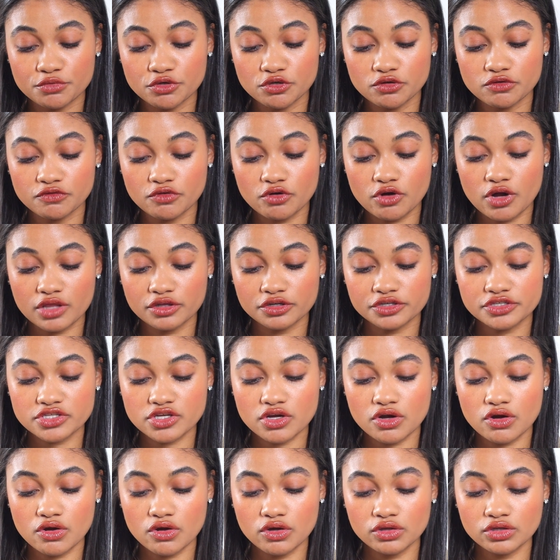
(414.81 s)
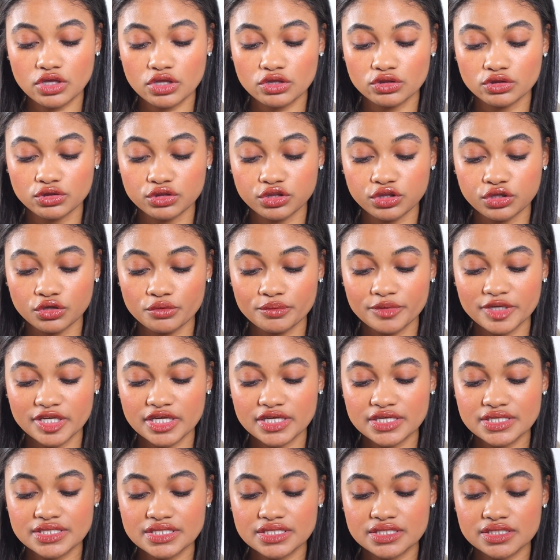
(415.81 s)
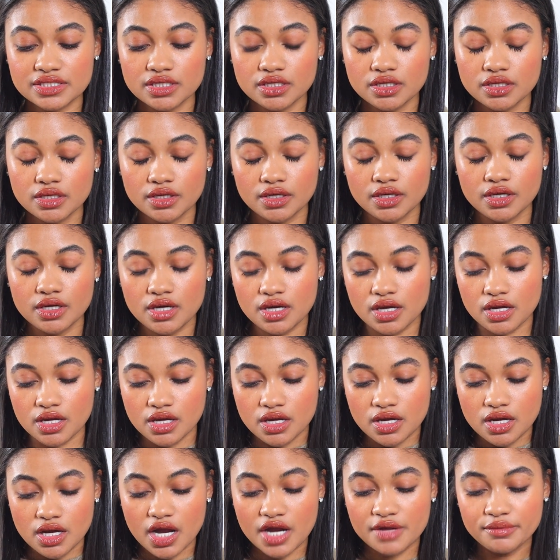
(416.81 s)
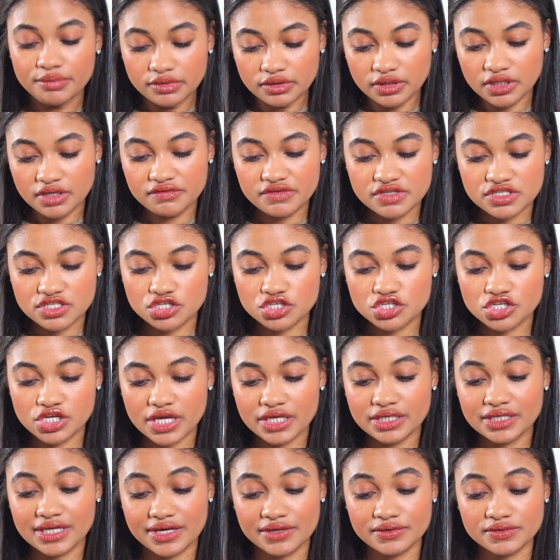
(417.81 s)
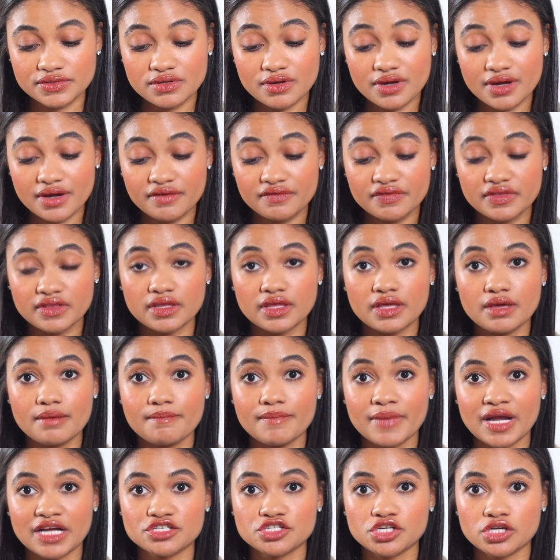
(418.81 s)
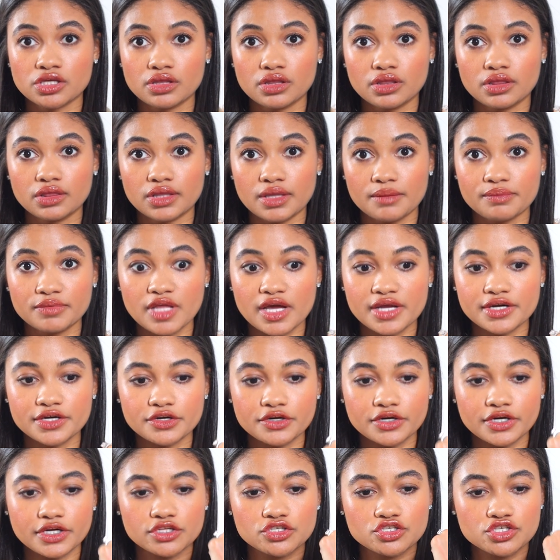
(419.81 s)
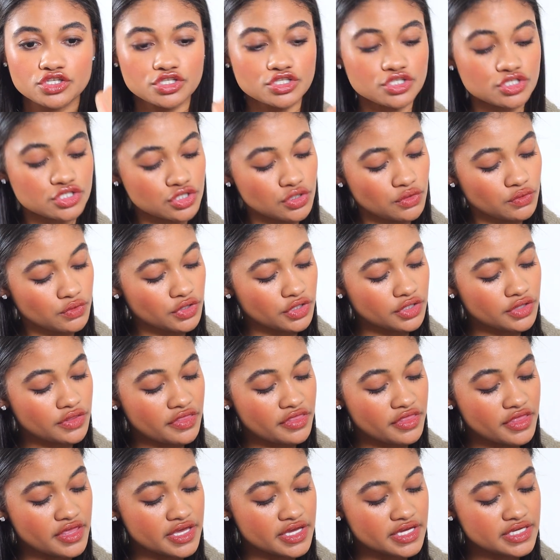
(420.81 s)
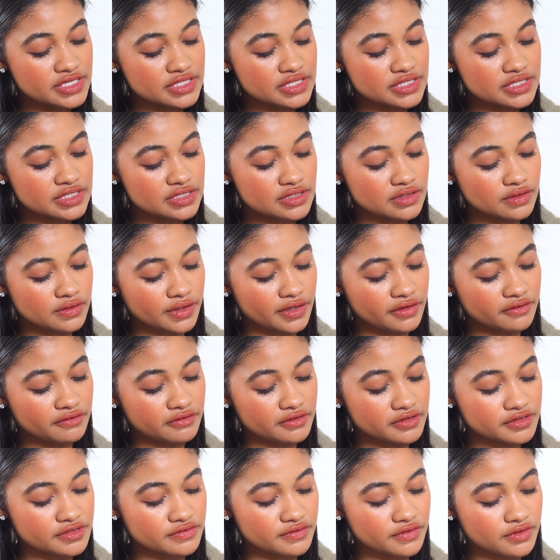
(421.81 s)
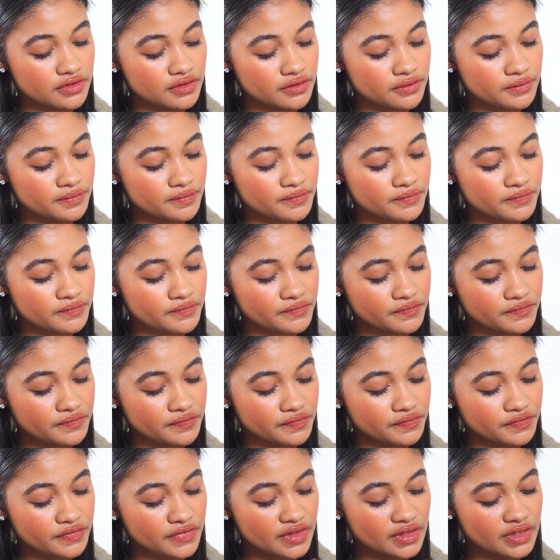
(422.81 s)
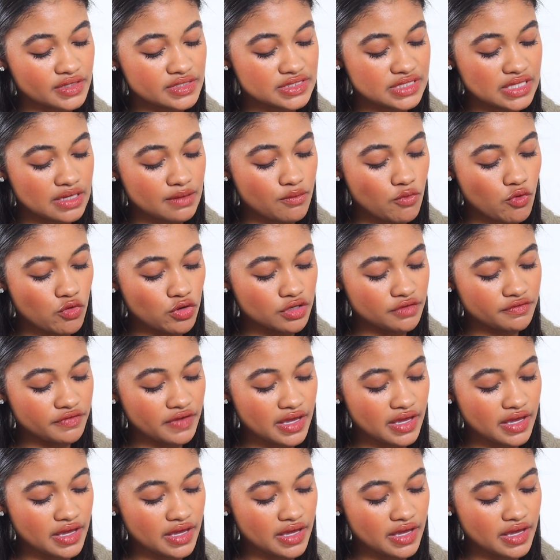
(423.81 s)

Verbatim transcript: beautiful color. It's called Luminous. I believe is the shade, and I also have the matching lip liner, and it's just so good. This, okay, first of all, is like more of